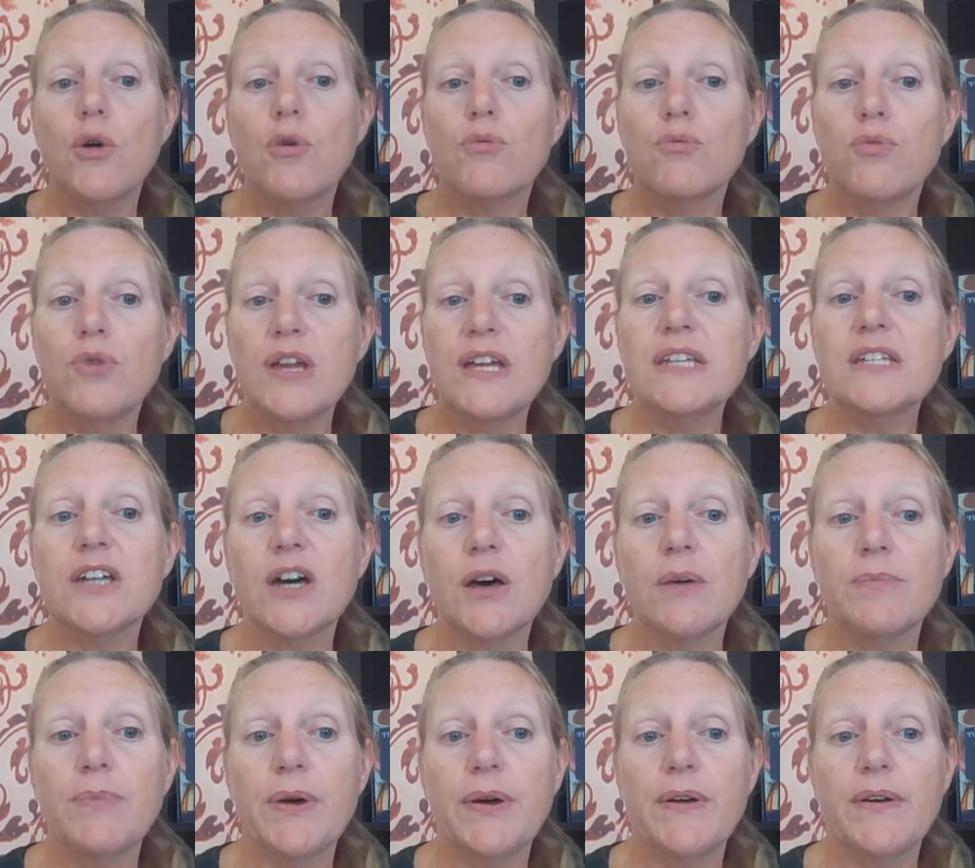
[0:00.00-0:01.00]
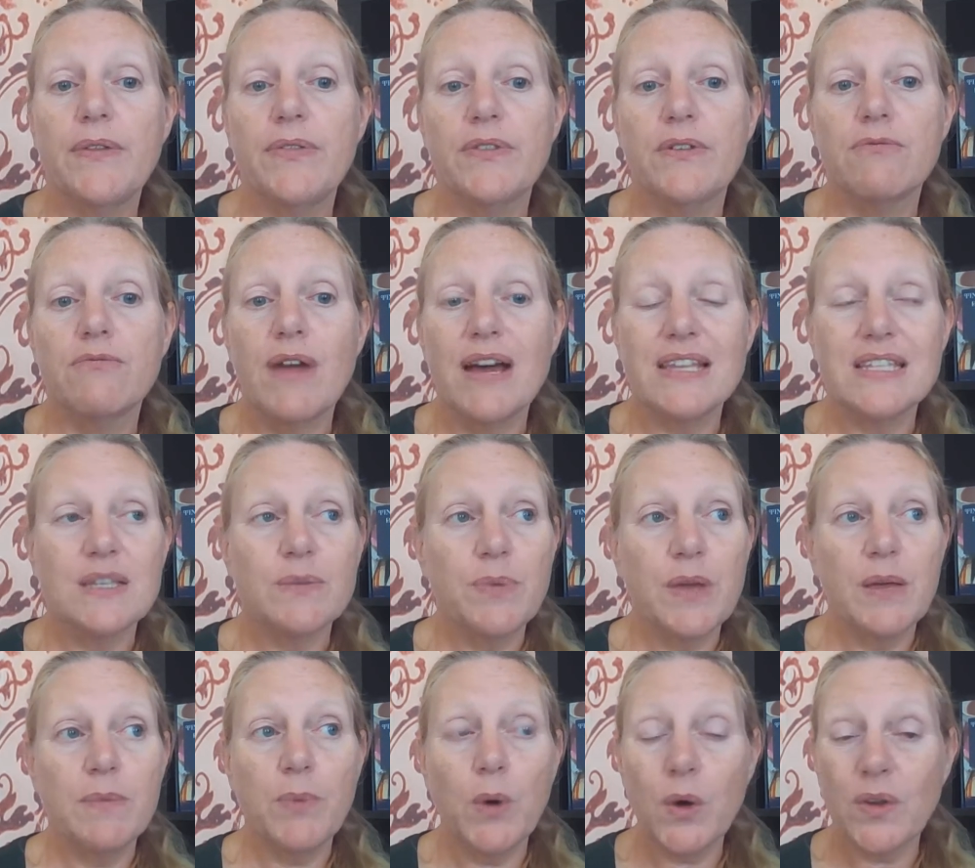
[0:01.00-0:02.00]
Read up the
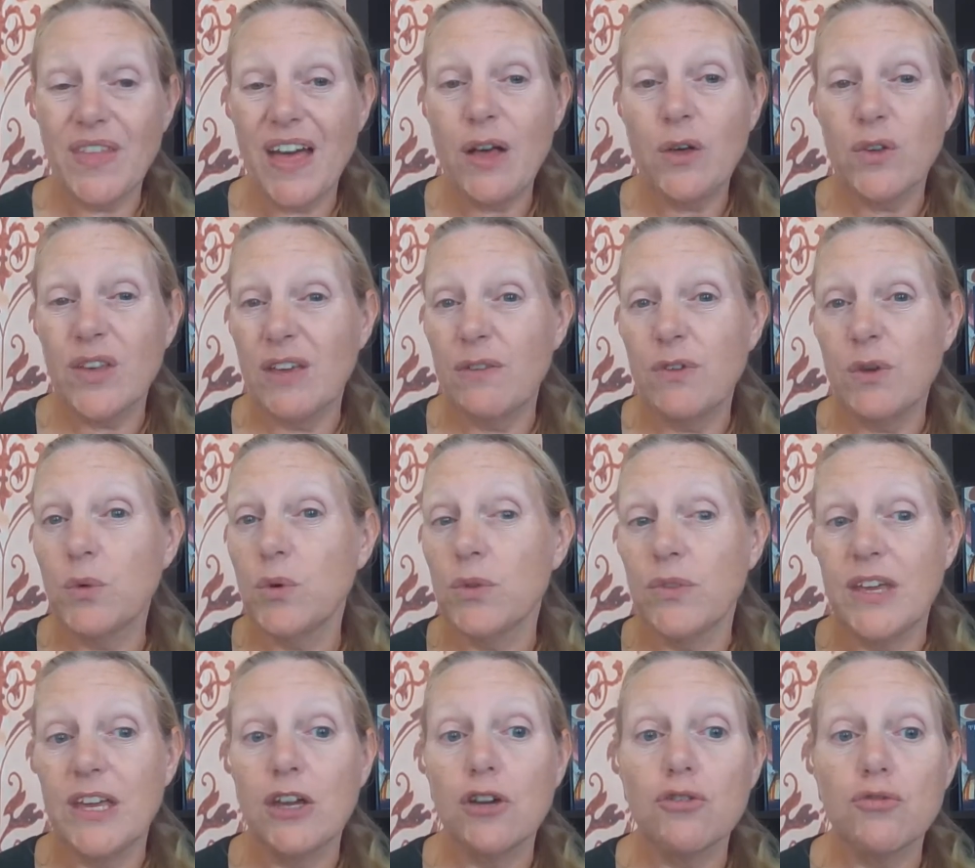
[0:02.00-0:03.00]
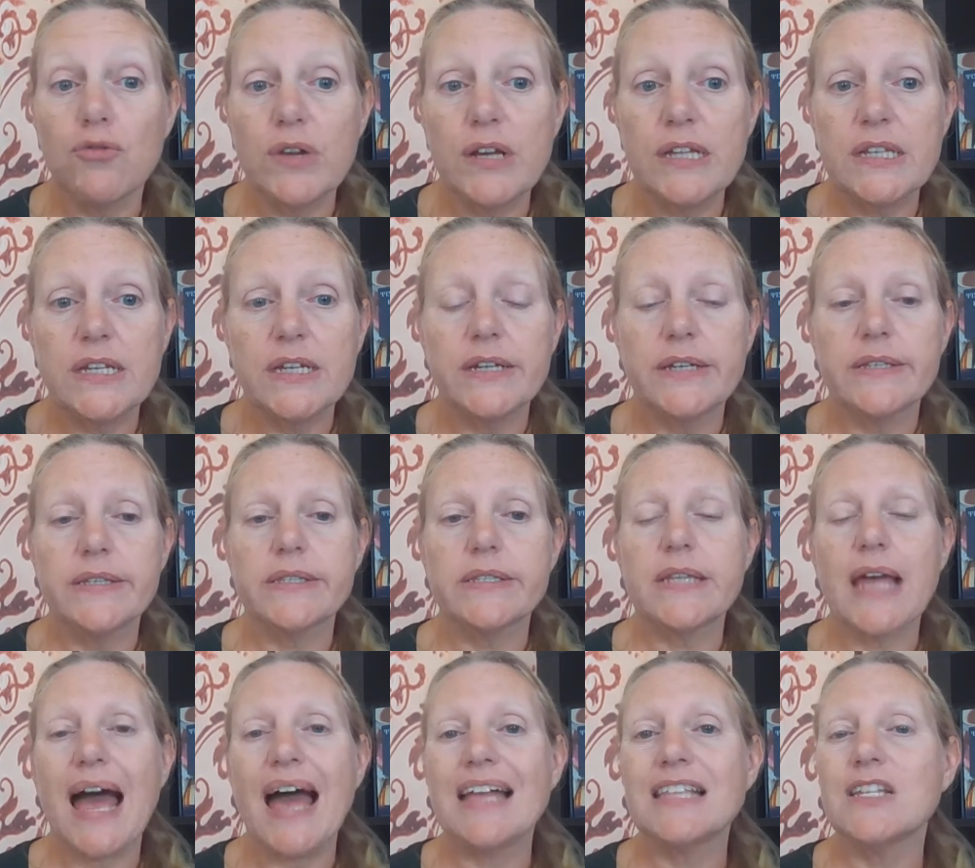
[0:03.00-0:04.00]
recipe book. That will give you all the ingredients,
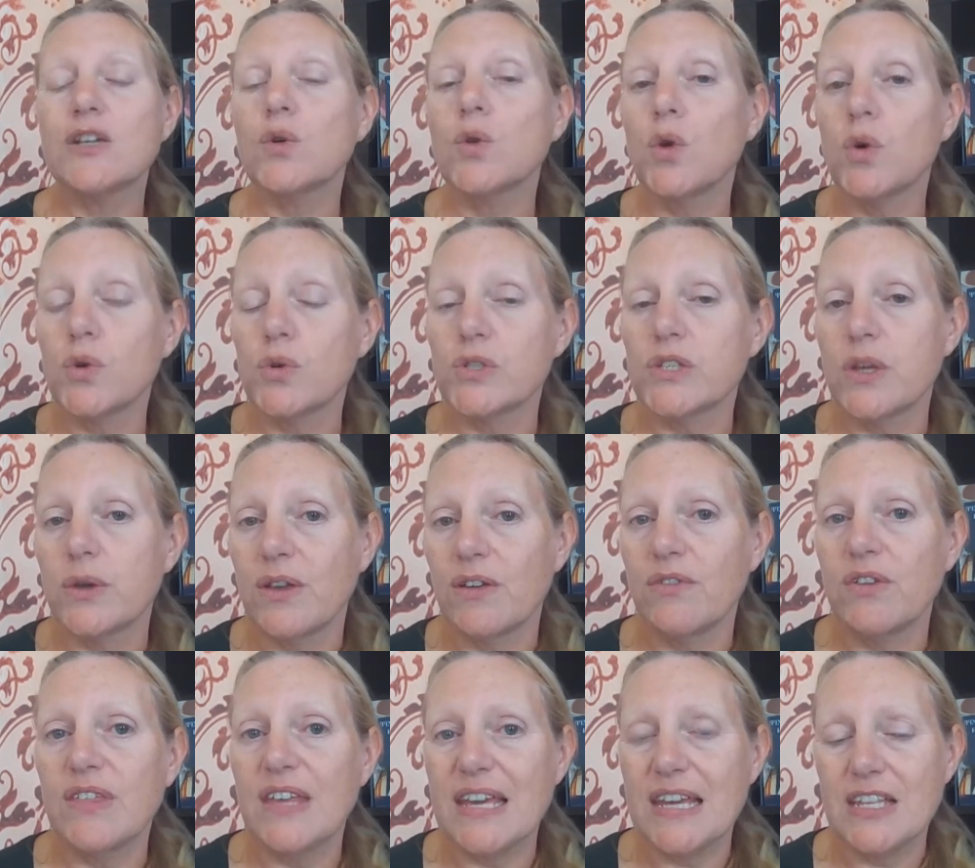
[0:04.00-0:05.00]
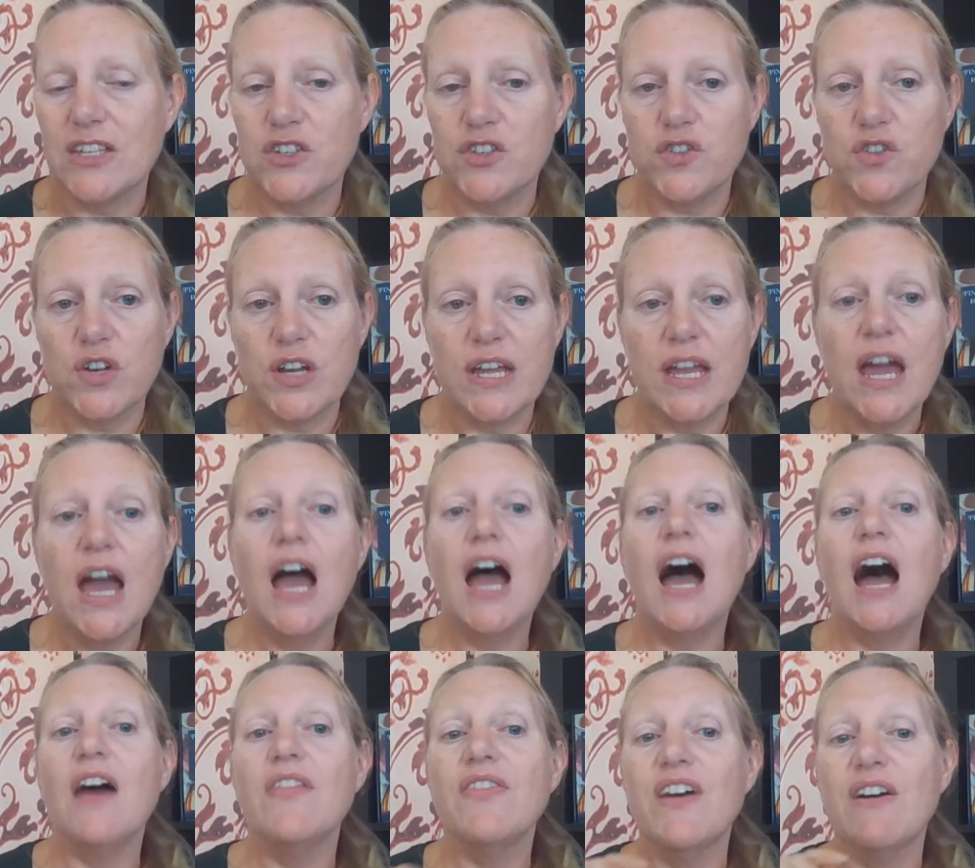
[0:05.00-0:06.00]
and it will also give you the history.
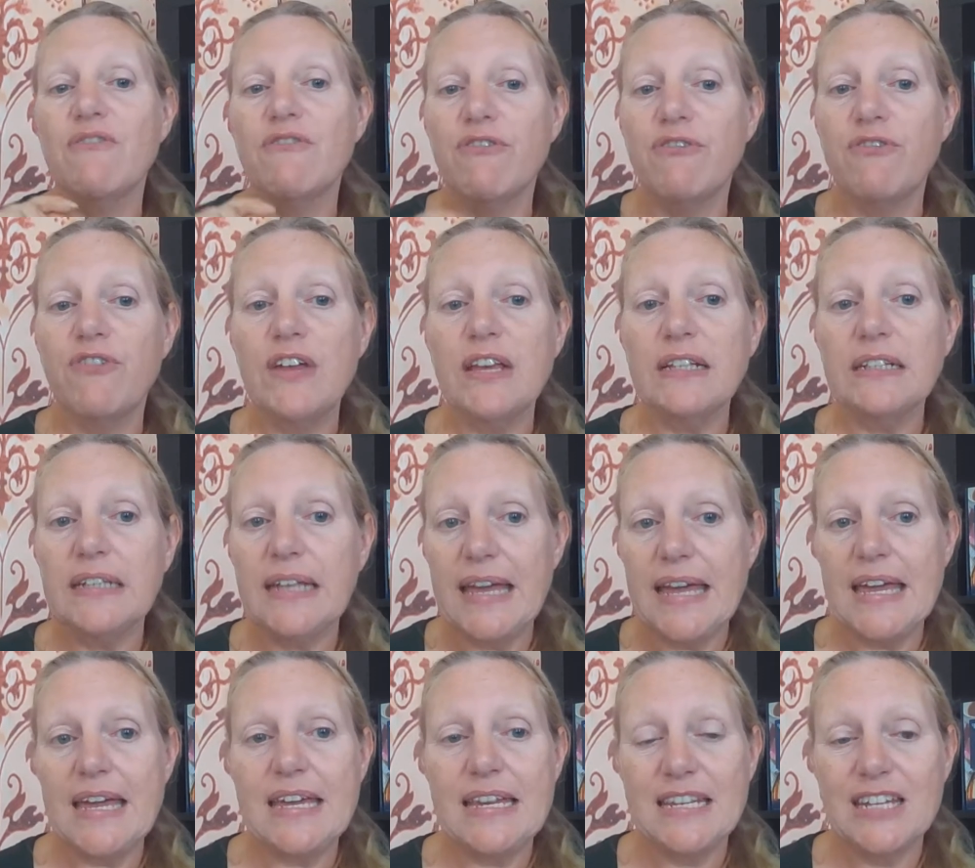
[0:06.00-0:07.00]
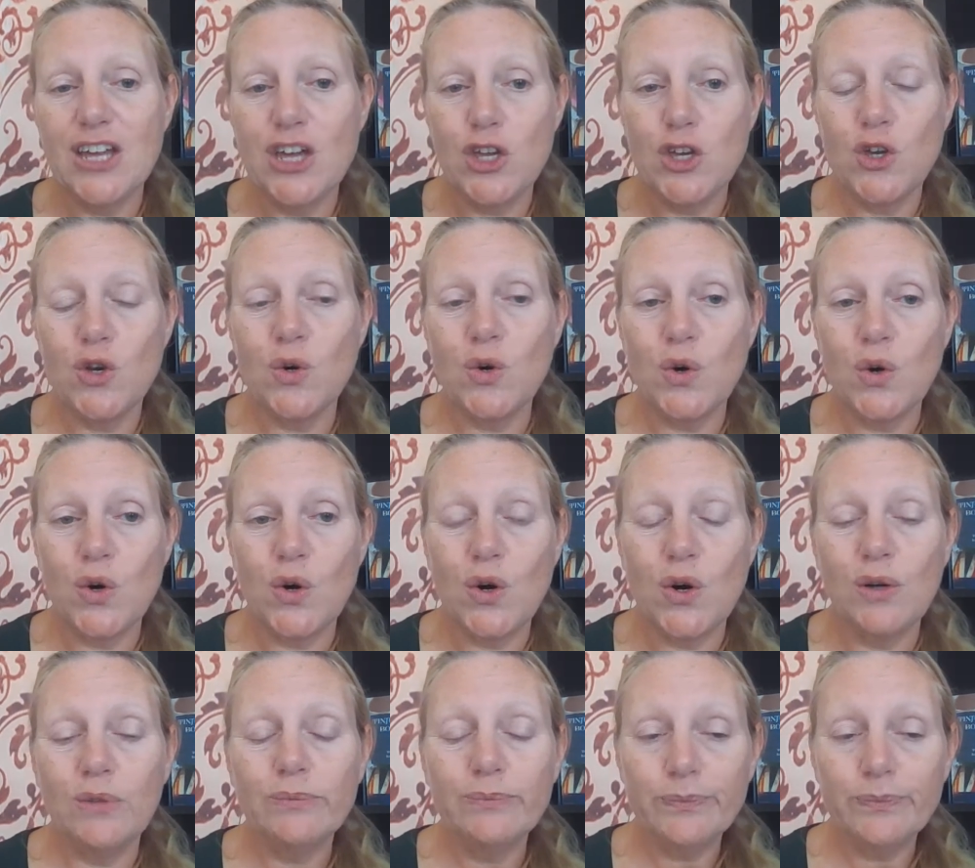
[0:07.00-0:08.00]
And then fill in your